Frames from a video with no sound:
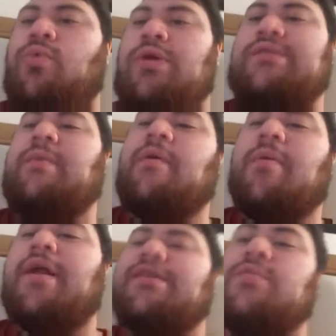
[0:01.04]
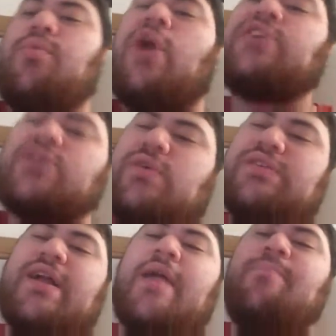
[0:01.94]
What's up, everybody? It's your boy Joshua
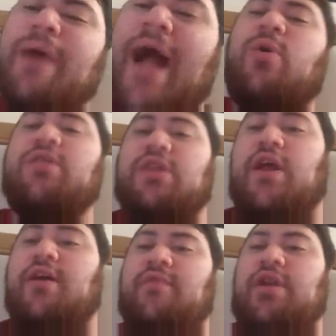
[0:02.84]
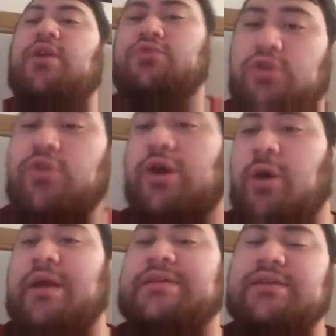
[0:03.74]
Wasaki back with another video. You
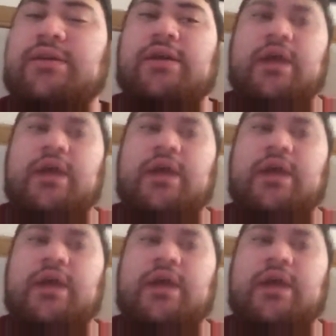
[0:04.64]
know it.